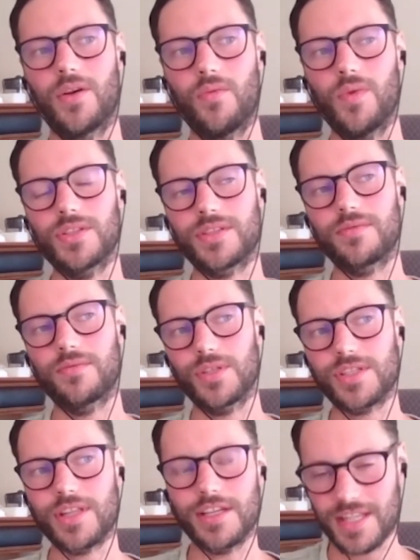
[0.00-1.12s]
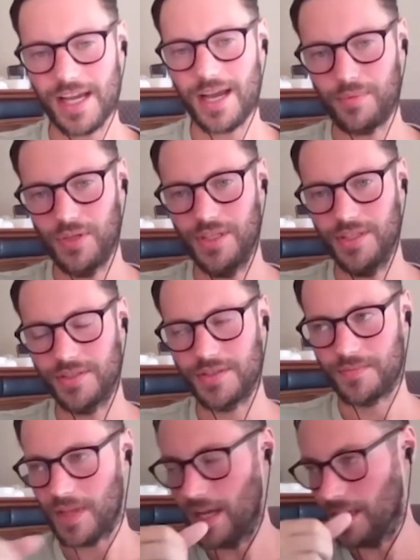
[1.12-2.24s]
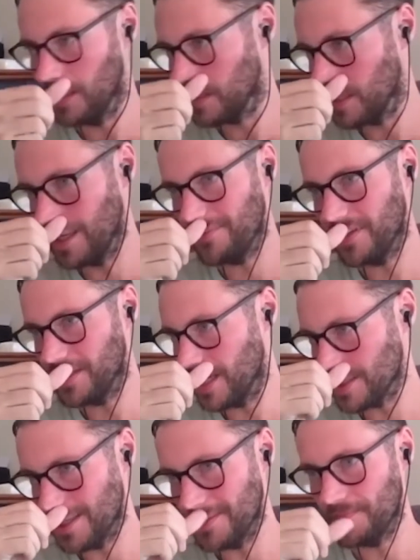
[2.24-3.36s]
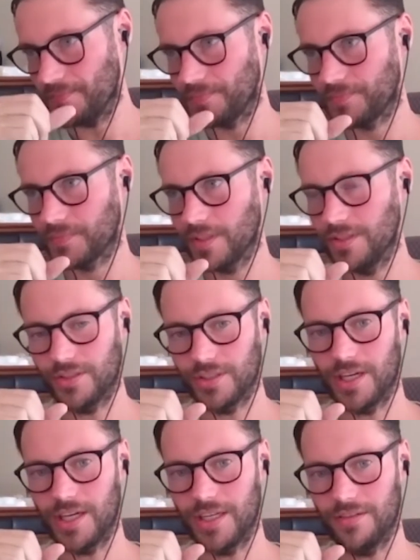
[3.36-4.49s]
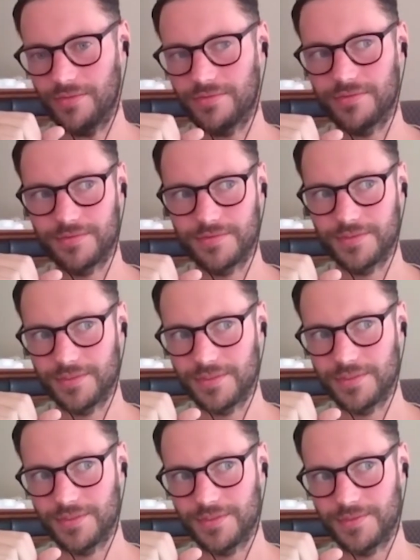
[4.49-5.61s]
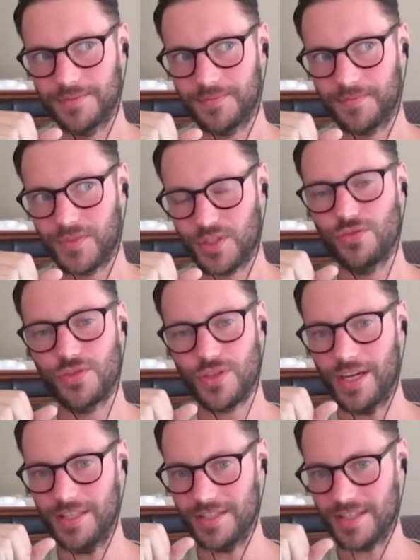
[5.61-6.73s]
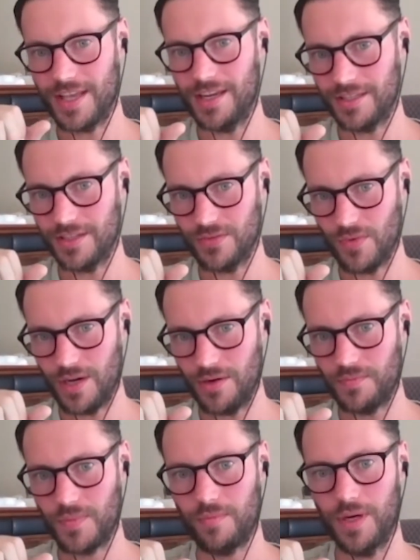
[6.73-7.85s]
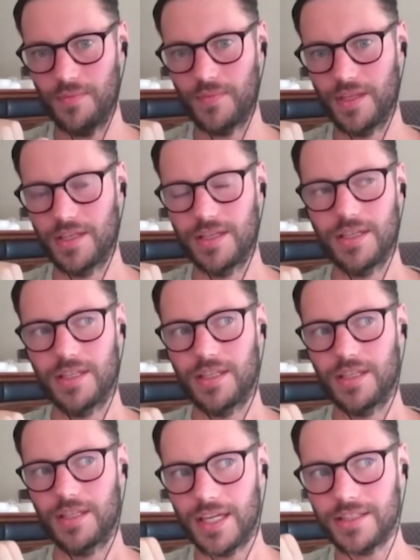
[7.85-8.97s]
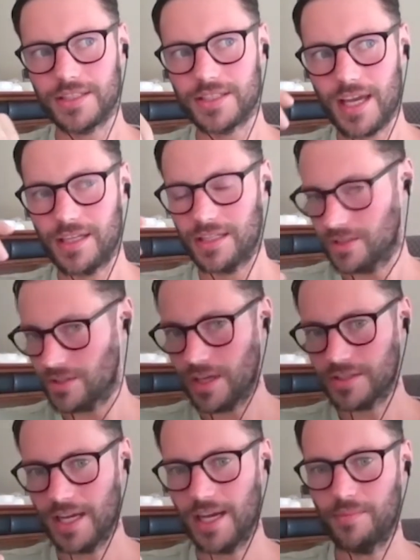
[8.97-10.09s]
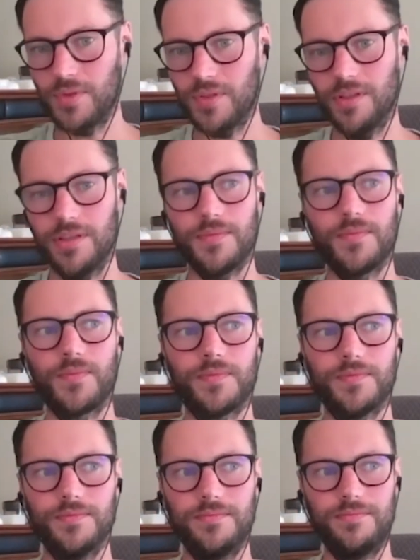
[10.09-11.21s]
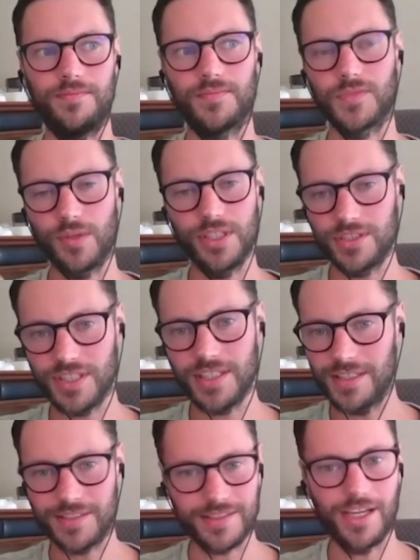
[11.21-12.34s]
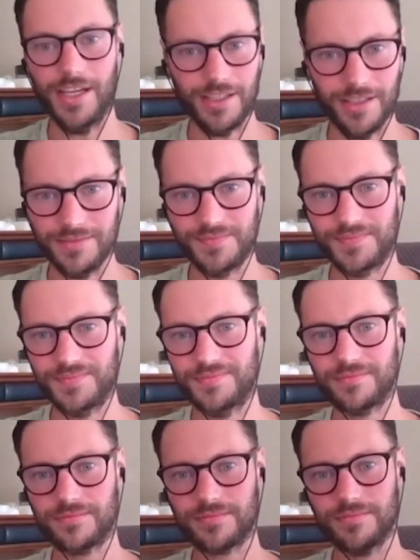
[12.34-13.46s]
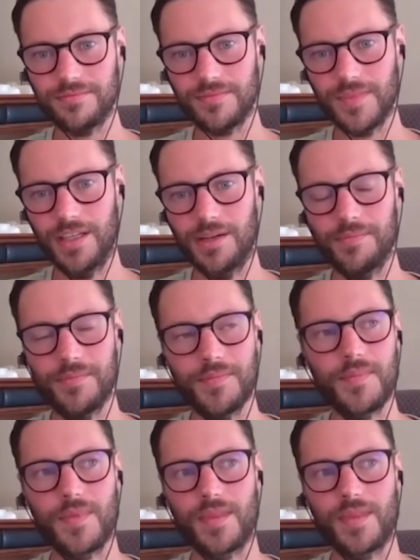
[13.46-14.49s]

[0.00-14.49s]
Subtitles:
what starts to happen is, and if it doesn't, you can kind of choose to understand this as well. But the understanding starts to happen that when you see this tiger, that